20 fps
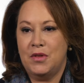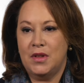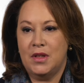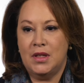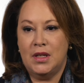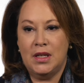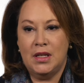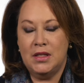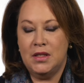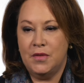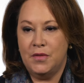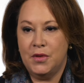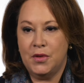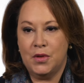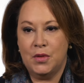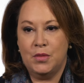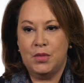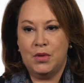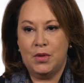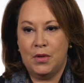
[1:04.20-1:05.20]
with the needs of
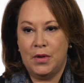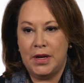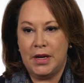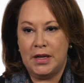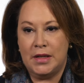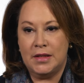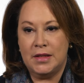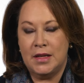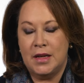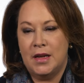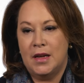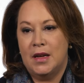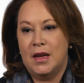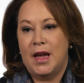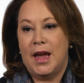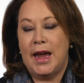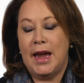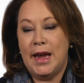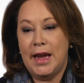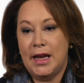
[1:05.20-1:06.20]
your employees.
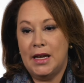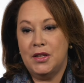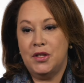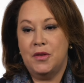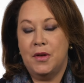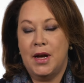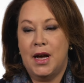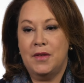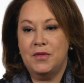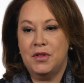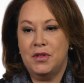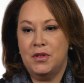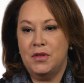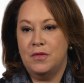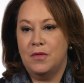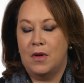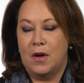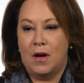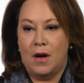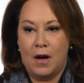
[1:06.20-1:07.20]
And you have to
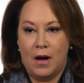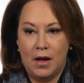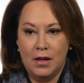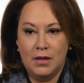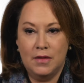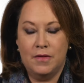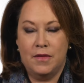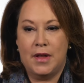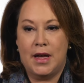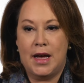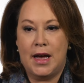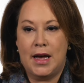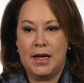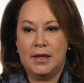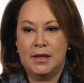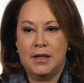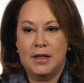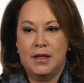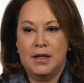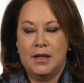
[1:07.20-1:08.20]
do all of
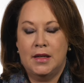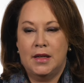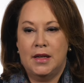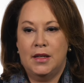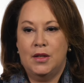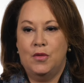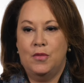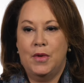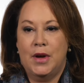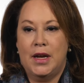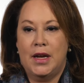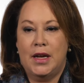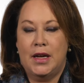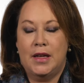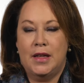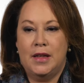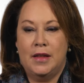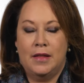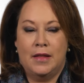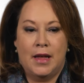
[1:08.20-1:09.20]
that in a
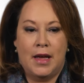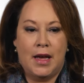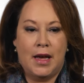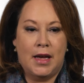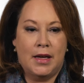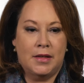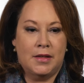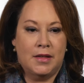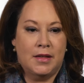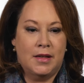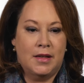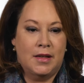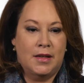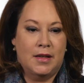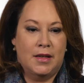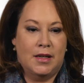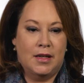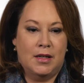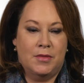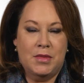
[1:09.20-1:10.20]
way that
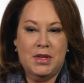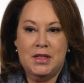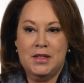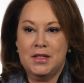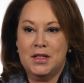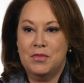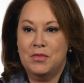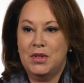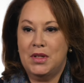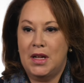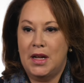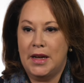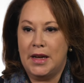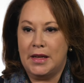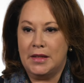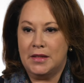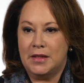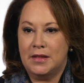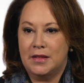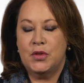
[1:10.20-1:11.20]
um, is
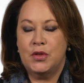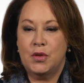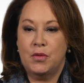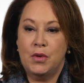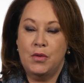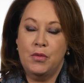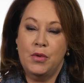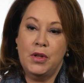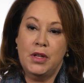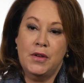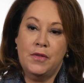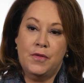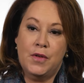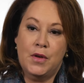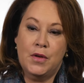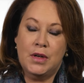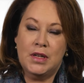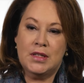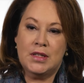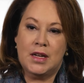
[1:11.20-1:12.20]
compliant. So we really
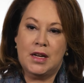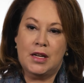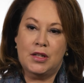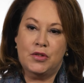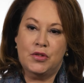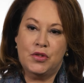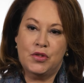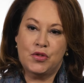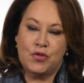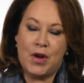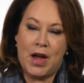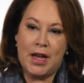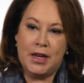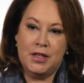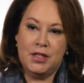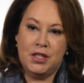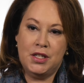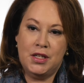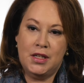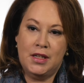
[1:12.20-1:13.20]
focus on
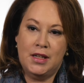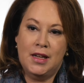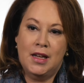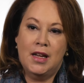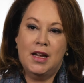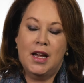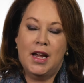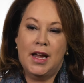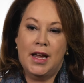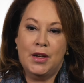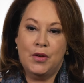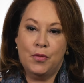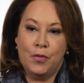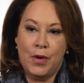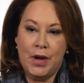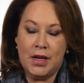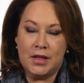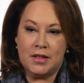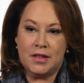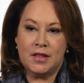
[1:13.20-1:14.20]
strategy and
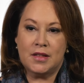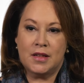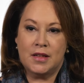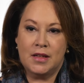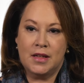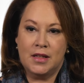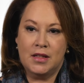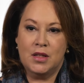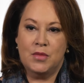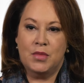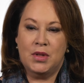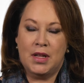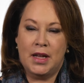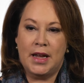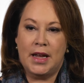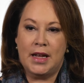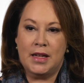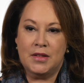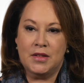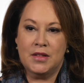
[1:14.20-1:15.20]
risk in the
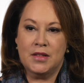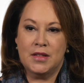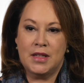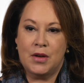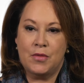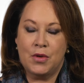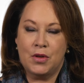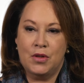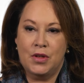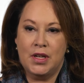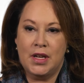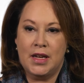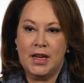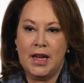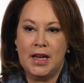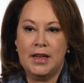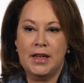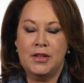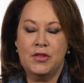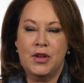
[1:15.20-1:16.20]
plans that we're looking
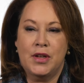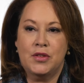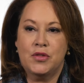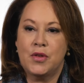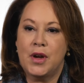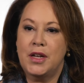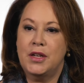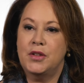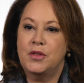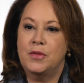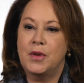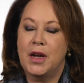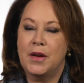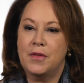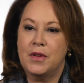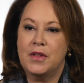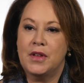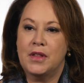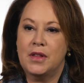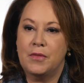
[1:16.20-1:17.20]
at and, and try to do
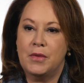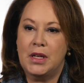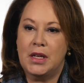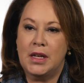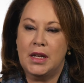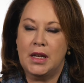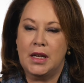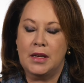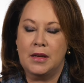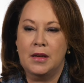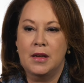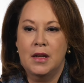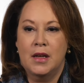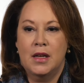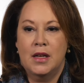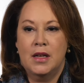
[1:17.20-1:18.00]
everything that we can